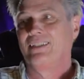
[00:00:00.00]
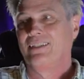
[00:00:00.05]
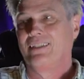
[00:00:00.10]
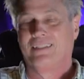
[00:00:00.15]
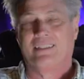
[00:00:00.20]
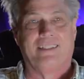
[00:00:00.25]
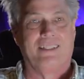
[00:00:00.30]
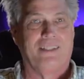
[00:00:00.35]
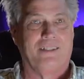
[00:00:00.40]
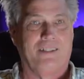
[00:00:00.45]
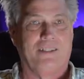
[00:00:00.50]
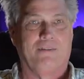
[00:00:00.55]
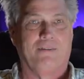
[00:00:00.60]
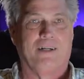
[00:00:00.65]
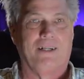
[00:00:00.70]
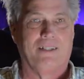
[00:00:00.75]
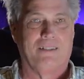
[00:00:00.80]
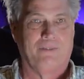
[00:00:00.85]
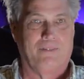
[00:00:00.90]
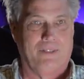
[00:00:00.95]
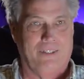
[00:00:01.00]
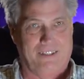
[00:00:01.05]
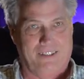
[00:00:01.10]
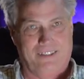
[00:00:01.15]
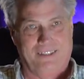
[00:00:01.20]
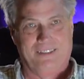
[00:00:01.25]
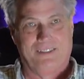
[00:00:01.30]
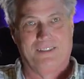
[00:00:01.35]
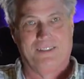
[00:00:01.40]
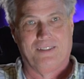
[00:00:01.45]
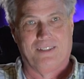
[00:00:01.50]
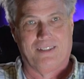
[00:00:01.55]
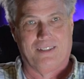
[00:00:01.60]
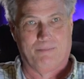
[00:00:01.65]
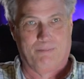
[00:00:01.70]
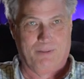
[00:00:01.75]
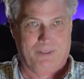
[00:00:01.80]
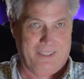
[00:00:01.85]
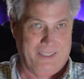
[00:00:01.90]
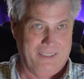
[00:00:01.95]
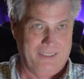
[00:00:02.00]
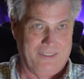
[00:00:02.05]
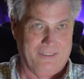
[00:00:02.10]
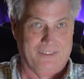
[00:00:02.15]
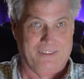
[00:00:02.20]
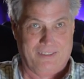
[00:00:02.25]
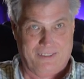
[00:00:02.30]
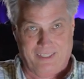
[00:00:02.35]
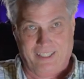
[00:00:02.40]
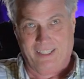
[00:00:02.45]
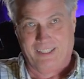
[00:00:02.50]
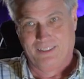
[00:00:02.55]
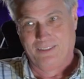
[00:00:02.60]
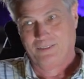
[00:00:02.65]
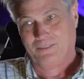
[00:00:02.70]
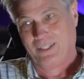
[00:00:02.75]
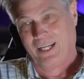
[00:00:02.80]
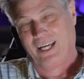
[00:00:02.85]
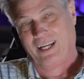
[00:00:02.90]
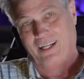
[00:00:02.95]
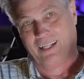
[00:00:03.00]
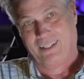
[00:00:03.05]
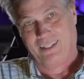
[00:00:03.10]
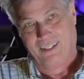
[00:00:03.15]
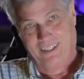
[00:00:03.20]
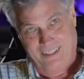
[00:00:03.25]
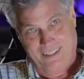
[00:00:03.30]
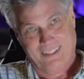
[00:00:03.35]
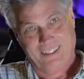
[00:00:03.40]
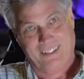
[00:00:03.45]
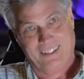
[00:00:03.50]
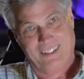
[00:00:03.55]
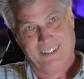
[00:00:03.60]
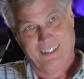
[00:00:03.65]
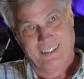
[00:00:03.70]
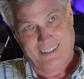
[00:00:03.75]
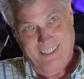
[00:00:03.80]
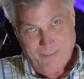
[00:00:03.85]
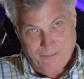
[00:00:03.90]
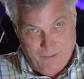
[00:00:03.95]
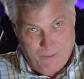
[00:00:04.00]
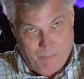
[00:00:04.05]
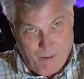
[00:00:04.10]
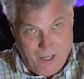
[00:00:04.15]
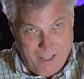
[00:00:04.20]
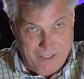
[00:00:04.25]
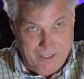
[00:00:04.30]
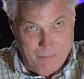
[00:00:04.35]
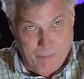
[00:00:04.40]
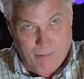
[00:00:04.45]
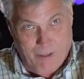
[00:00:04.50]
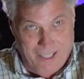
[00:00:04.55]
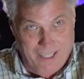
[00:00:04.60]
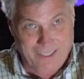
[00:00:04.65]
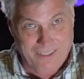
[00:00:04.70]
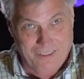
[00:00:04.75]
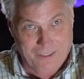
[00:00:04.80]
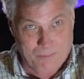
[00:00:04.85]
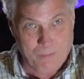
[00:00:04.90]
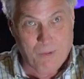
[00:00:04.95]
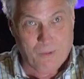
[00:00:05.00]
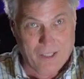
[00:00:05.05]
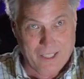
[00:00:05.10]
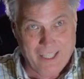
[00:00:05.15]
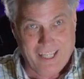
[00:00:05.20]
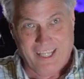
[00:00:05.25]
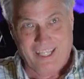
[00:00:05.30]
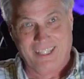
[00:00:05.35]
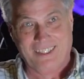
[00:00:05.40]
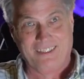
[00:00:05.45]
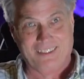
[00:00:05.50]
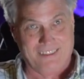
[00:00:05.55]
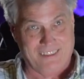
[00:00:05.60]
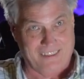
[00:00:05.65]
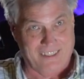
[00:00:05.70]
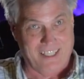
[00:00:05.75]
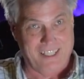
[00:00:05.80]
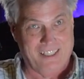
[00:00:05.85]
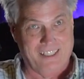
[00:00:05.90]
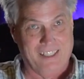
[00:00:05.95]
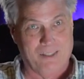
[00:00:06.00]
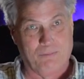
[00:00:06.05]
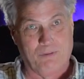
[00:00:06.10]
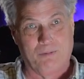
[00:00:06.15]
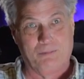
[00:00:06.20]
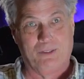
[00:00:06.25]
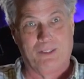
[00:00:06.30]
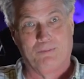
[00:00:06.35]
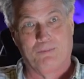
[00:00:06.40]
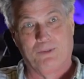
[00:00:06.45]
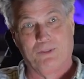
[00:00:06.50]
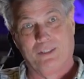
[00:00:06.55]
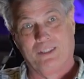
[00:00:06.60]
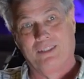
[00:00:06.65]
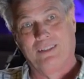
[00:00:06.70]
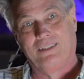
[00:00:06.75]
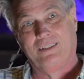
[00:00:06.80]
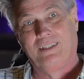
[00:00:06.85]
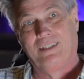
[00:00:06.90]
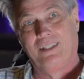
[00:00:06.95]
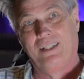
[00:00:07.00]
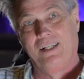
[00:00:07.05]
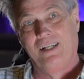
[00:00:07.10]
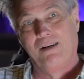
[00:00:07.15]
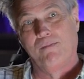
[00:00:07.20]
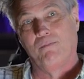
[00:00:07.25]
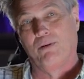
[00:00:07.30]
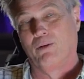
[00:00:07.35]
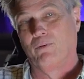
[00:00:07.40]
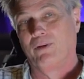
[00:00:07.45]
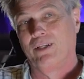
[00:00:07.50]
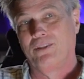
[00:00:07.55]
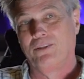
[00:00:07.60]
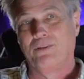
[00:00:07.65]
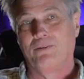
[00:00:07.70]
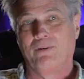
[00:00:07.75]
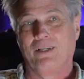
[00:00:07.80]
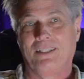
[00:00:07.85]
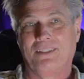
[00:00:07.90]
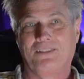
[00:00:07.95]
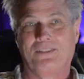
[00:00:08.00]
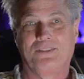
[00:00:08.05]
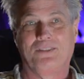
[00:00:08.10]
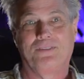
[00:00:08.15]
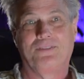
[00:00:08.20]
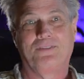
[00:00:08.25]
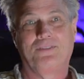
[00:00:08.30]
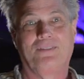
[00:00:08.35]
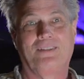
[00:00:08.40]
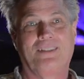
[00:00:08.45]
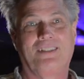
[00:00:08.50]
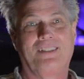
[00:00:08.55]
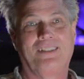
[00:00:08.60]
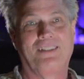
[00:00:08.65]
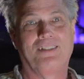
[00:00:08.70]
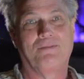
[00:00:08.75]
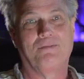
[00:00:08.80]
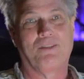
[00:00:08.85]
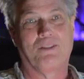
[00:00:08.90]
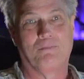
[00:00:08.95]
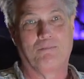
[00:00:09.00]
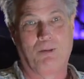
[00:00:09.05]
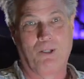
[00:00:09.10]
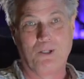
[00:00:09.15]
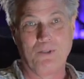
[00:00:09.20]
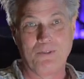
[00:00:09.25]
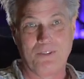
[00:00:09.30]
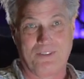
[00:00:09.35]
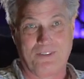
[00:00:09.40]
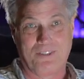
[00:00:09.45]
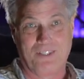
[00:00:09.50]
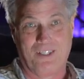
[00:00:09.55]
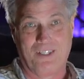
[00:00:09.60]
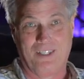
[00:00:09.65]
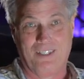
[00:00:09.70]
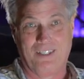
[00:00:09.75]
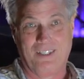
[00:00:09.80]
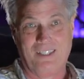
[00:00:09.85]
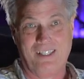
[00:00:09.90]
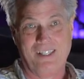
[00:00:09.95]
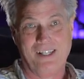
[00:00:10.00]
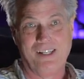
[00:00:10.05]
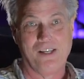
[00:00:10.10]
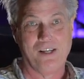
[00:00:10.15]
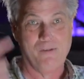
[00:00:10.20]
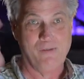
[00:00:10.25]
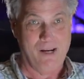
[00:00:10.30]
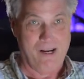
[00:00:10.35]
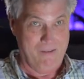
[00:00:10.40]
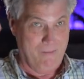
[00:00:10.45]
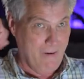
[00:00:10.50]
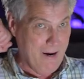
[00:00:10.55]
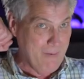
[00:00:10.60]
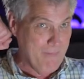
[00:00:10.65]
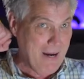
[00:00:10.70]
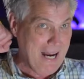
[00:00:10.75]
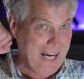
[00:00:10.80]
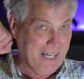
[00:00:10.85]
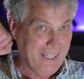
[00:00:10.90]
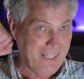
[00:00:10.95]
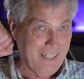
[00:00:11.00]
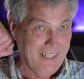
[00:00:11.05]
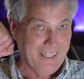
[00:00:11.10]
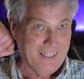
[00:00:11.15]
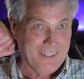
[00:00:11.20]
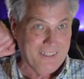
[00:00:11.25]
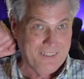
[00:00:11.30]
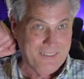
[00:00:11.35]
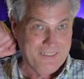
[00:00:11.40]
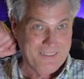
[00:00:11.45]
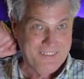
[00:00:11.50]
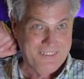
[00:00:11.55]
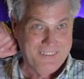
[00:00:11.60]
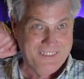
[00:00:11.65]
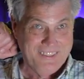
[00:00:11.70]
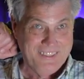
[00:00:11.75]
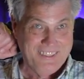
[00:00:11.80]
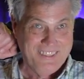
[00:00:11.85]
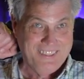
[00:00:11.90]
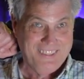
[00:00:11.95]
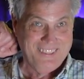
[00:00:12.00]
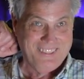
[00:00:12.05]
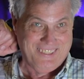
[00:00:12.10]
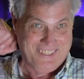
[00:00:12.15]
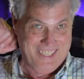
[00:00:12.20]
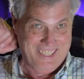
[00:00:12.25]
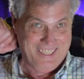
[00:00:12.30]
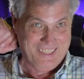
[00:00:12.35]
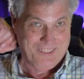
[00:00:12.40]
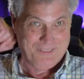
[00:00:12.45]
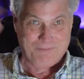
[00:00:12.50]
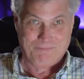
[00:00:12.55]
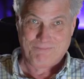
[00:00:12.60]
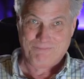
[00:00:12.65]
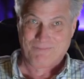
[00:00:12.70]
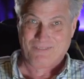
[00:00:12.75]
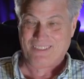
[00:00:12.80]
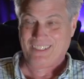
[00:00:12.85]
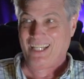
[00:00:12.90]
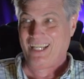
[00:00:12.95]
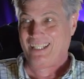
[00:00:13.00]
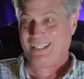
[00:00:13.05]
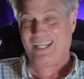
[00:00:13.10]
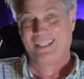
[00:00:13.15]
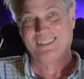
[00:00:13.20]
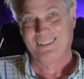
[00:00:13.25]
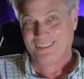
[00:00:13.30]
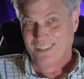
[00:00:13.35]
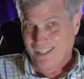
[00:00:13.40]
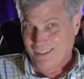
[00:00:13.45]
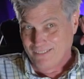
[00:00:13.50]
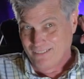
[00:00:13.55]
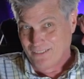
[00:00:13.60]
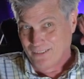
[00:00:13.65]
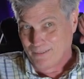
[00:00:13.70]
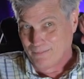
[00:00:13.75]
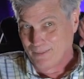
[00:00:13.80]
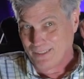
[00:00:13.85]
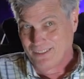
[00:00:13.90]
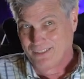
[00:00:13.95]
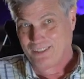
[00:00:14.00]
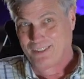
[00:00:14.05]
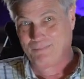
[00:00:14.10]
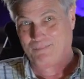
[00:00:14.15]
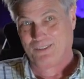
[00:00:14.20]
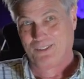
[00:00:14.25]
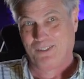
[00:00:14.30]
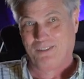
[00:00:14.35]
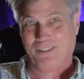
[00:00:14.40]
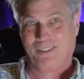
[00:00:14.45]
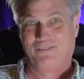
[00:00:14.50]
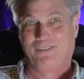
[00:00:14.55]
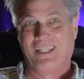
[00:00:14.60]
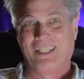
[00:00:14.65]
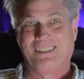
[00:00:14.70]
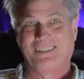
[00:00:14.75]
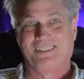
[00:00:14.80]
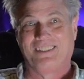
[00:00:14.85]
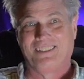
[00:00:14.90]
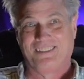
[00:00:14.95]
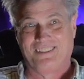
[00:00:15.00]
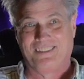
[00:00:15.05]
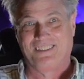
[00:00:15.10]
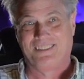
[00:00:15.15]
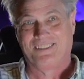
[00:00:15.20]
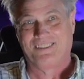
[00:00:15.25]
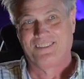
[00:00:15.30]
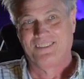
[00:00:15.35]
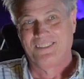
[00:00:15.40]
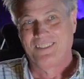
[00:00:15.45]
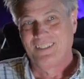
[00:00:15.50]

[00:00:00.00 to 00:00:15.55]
And here you are with the Police or Sting, and different part of your brain. You're more engaged. It's lighting up a bit more. But when you went to compose a song, you went way back here, right? And that's not normally something you have access to.